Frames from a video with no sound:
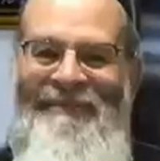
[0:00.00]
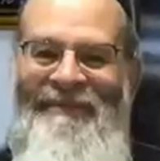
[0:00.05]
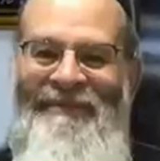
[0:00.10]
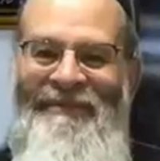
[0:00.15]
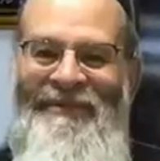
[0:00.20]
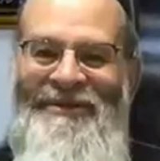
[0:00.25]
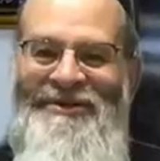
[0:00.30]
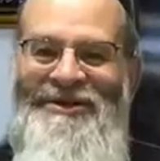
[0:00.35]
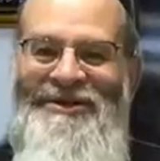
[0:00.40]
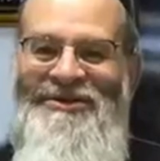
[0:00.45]

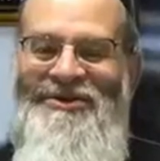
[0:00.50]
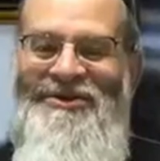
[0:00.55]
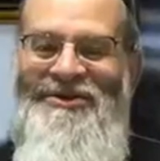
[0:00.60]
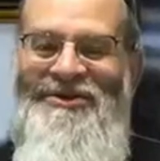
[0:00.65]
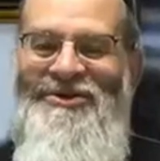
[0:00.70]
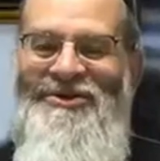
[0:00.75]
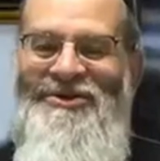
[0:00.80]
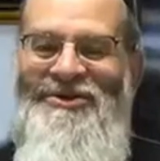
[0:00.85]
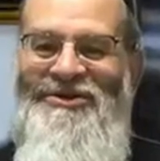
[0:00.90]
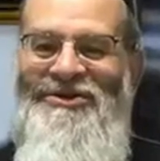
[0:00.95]
we'll just use
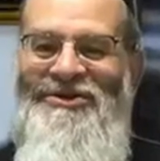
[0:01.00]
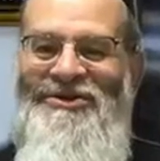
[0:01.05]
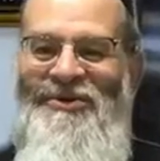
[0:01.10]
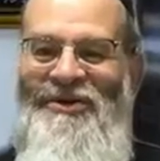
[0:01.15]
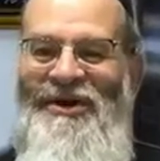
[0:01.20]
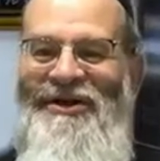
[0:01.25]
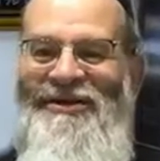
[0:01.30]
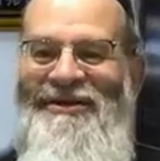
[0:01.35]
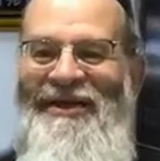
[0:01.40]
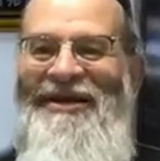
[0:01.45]
the word
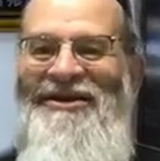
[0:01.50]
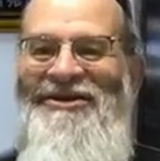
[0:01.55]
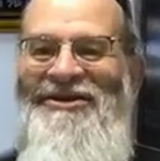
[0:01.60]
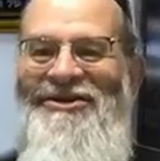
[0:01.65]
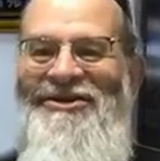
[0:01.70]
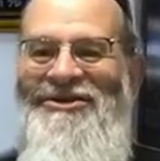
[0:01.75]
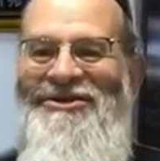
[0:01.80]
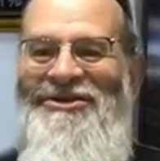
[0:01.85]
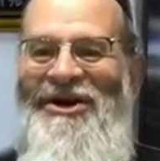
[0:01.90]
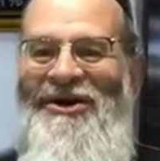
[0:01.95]
danger
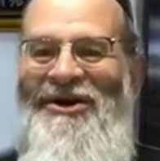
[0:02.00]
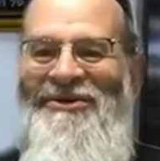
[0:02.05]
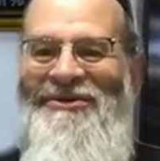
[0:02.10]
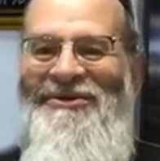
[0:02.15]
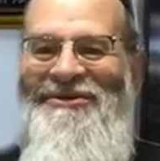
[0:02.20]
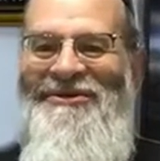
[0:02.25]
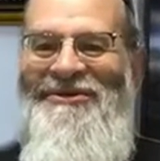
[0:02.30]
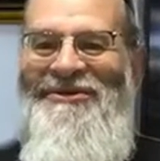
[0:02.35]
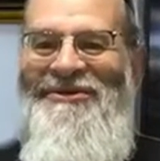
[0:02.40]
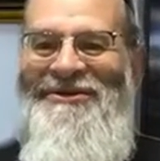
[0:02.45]
zones. It's
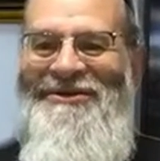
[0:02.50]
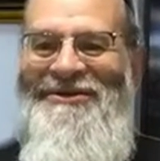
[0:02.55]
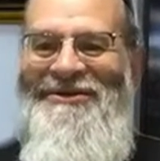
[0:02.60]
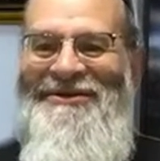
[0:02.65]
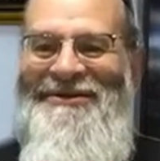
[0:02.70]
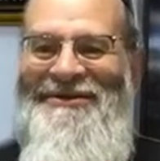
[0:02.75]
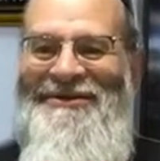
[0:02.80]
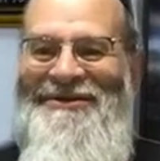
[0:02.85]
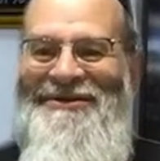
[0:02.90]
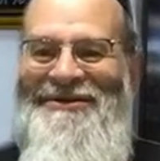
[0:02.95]
not
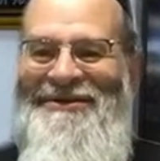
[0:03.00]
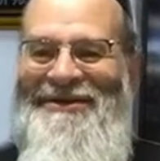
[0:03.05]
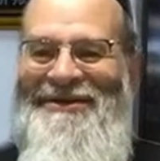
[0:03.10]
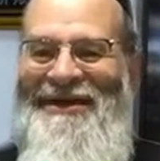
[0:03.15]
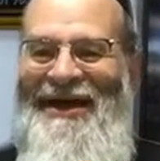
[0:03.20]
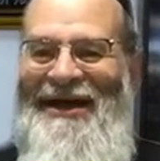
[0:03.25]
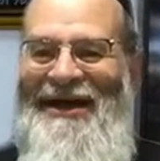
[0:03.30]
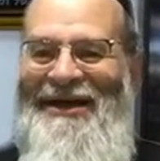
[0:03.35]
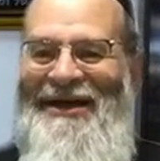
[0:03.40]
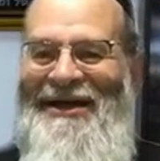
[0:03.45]
clear
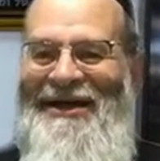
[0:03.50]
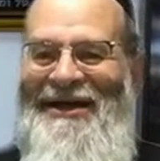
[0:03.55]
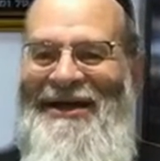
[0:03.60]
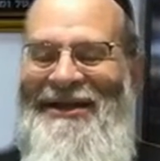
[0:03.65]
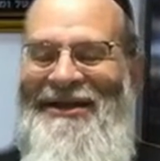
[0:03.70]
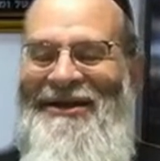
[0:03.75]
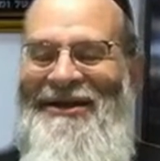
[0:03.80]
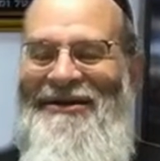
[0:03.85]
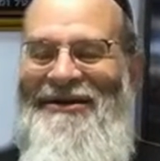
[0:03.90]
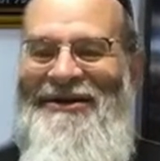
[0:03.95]
exactly
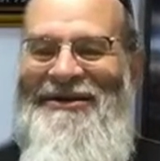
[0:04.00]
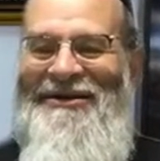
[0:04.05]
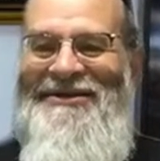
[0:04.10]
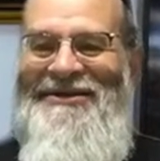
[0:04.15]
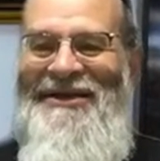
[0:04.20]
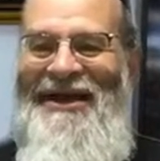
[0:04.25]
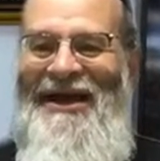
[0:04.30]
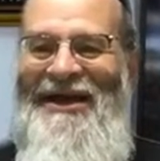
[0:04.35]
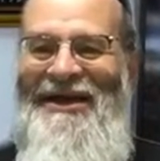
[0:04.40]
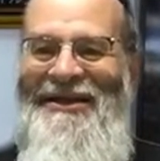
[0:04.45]
what's
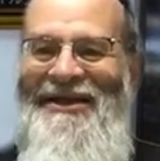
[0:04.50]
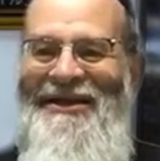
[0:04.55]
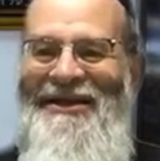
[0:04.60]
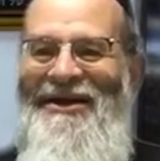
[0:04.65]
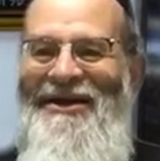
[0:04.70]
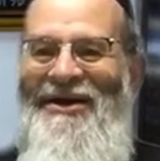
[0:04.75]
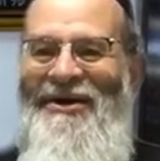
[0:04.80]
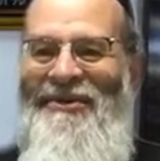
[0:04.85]
going on where they